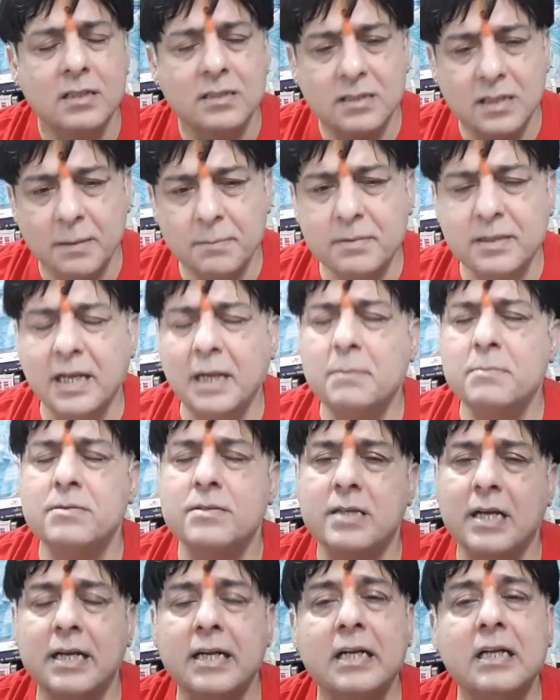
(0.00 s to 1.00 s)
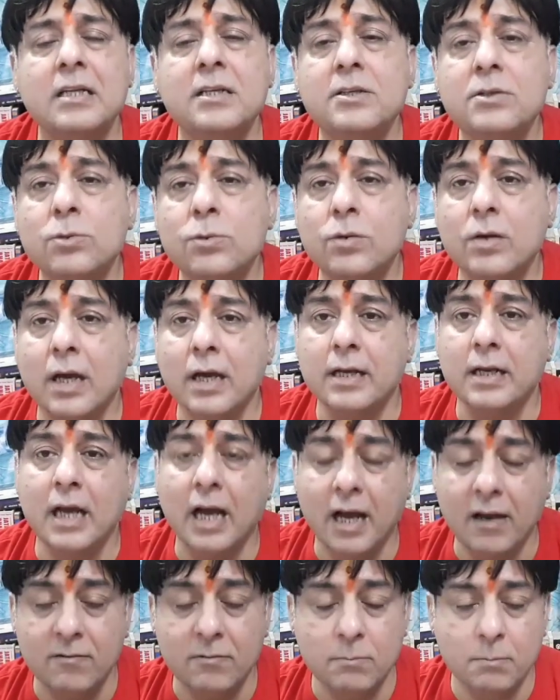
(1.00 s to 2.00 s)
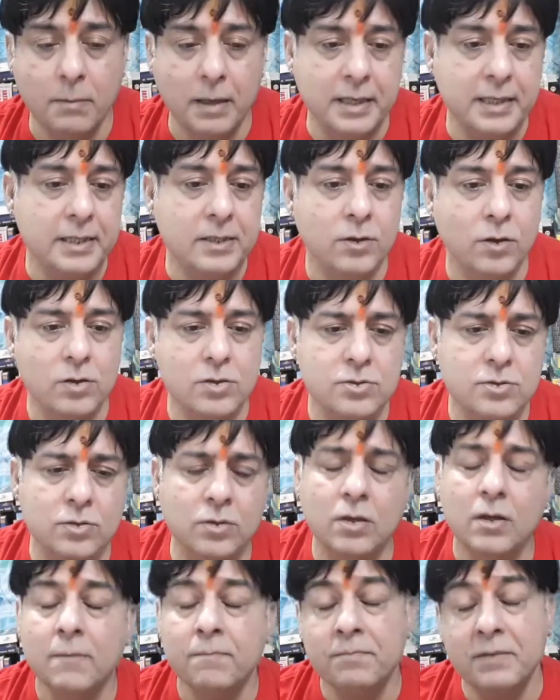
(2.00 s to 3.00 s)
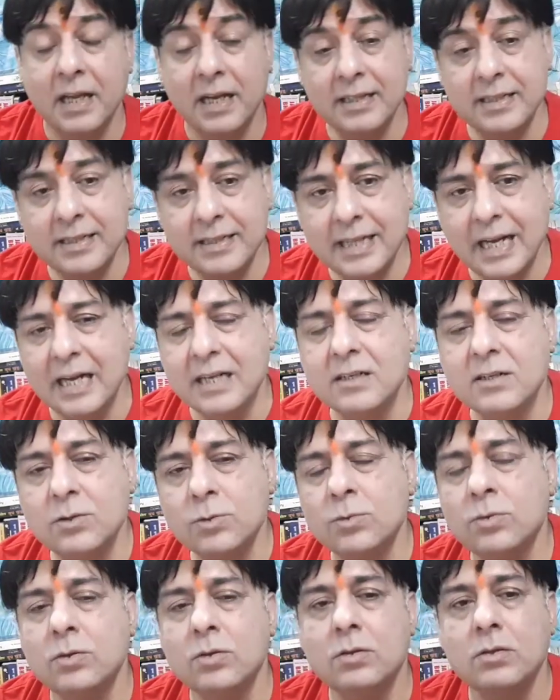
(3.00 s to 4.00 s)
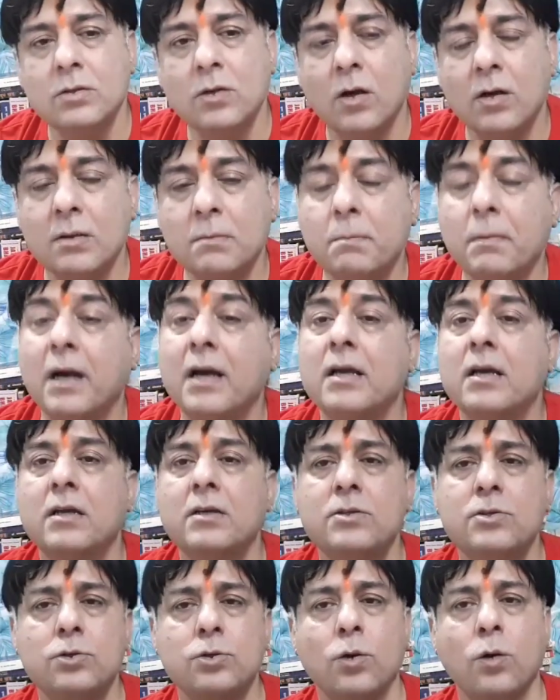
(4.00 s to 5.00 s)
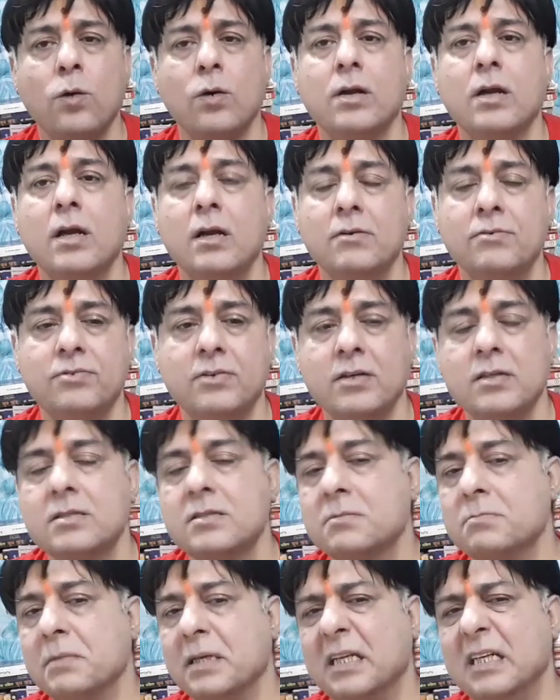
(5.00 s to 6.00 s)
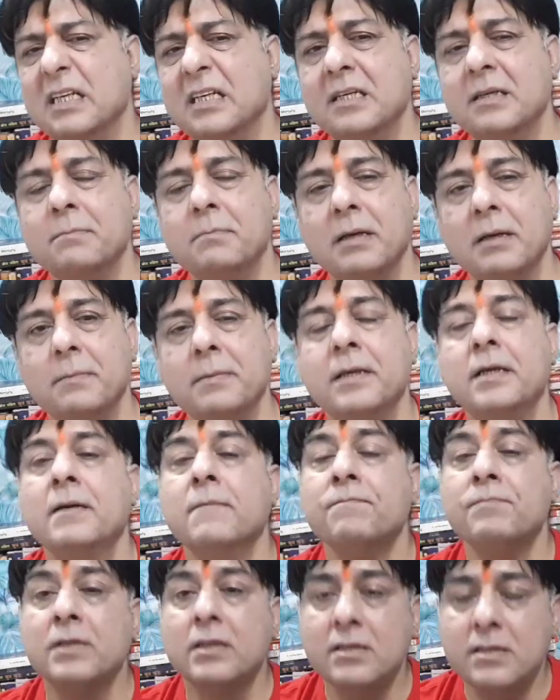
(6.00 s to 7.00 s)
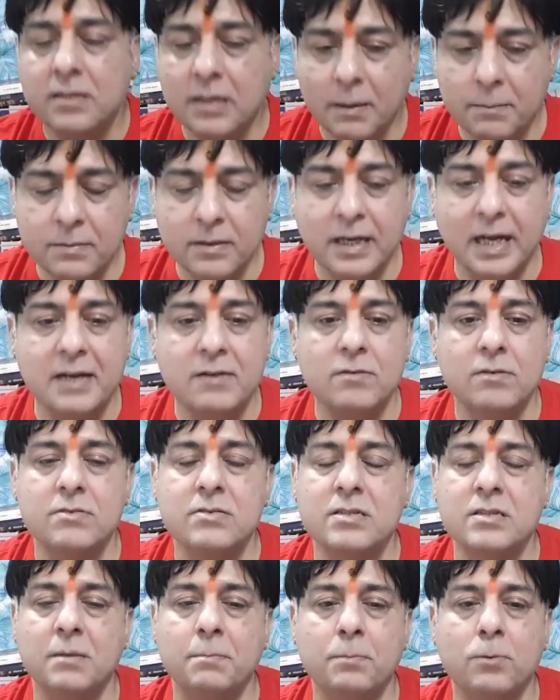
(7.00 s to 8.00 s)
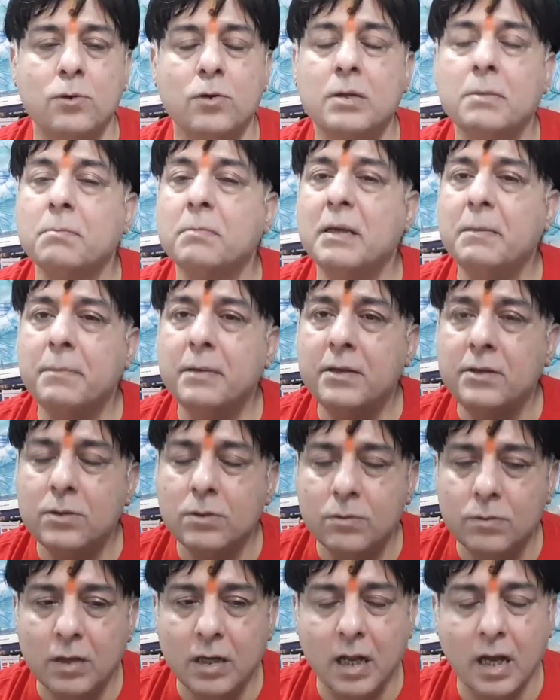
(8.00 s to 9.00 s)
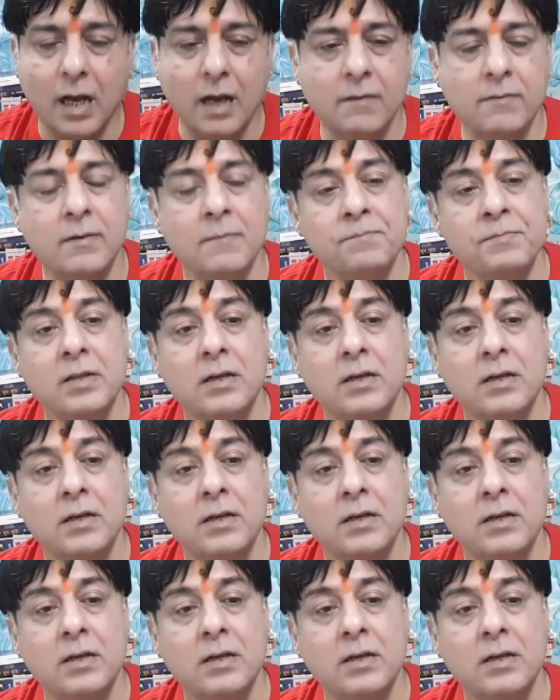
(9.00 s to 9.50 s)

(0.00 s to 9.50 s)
sometimes suddenly you can have money also, and that too not by your efforts mainly, maybe some kind of support maybe you will have.